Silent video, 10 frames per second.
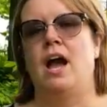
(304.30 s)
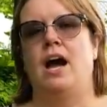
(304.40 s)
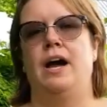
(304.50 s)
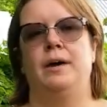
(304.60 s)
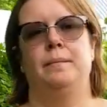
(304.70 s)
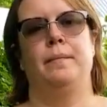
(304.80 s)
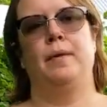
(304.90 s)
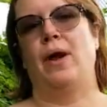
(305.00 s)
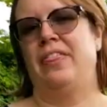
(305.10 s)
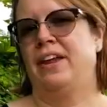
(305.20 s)

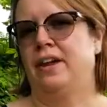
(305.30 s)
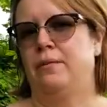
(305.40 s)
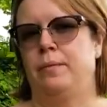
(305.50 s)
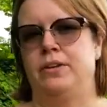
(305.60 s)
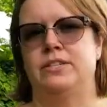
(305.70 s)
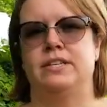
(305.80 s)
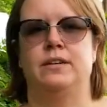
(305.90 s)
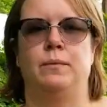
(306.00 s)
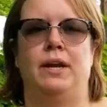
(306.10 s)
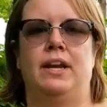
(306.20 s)
I think we just didn't
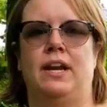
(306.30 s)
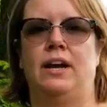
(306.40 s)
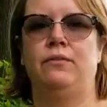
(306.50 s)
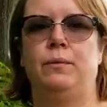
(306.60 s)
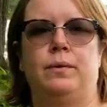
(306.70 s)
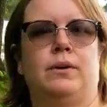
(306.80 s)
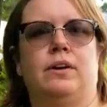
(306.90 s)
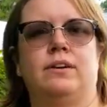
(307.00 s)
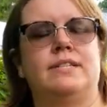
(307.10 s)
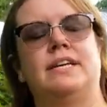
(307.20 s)
weed enough. We
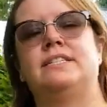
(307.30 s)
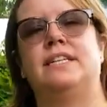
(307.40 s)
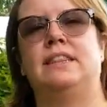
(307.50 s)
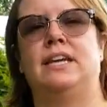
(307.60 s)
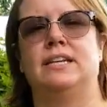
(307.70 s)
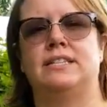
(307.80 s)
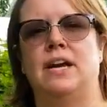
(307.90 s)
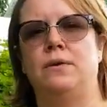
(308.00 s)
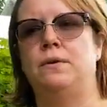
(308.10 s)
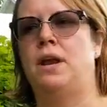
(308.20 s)
were testing things
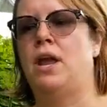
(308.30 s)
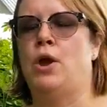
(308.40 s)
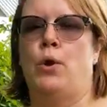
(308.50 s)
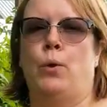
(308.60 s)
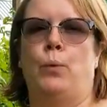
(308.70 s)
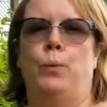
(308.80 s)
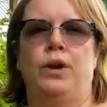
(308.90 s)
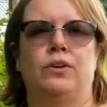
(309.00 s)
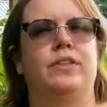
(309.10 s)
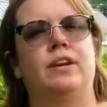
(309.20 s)
out.
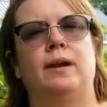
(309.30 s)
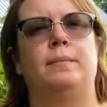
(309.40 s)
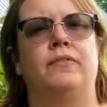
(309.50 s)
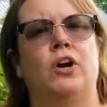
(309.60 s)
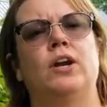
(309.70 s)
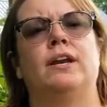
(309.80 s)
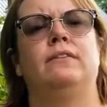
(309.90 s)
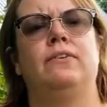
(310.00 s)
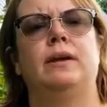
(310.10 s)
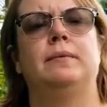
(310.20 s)
We're the type of gardening
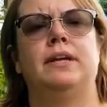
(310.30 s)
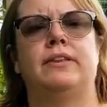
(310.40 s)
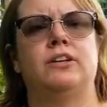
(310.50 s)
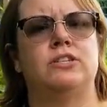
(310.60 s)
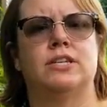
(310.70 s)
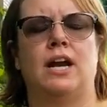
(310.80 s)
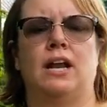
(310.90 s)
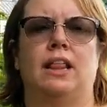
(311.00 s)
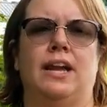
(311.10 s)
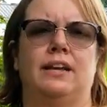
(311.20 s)
family that just kind of
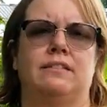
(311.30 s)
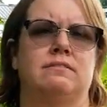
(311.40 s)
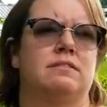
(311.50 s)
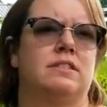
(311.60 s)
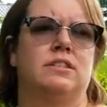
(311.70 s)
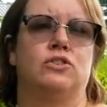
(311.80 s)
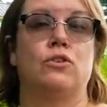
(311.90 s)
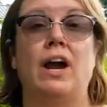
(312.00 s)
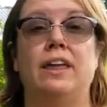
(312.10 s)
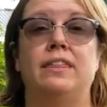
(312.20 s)
likes to
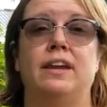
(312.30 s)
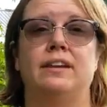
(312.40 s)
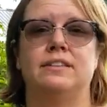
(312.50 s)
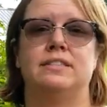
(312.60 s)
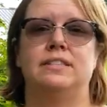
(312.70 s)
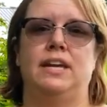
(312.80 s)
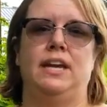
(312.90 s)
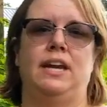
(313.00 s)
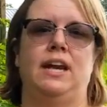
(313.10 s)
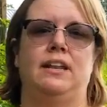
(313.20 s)
try things,
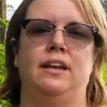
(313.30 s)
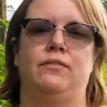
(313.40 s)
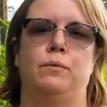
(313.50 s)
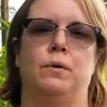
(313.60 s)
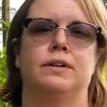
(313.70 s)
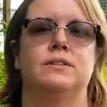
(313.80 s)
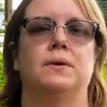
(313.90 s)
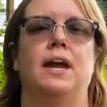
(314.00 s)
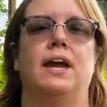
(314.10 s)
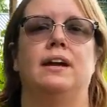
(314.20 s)
see, and then if it works,
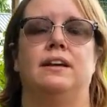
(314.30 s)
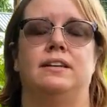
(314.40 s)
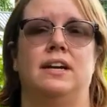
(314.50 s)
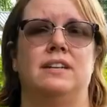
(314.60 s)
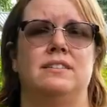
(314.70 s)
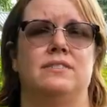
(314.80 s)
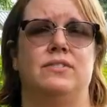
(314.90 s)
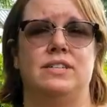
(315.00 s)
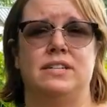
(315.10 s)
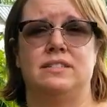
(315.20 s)
okay, it does. If it
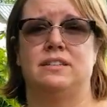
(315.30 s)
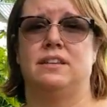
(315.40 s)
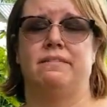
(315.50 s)
doesn't,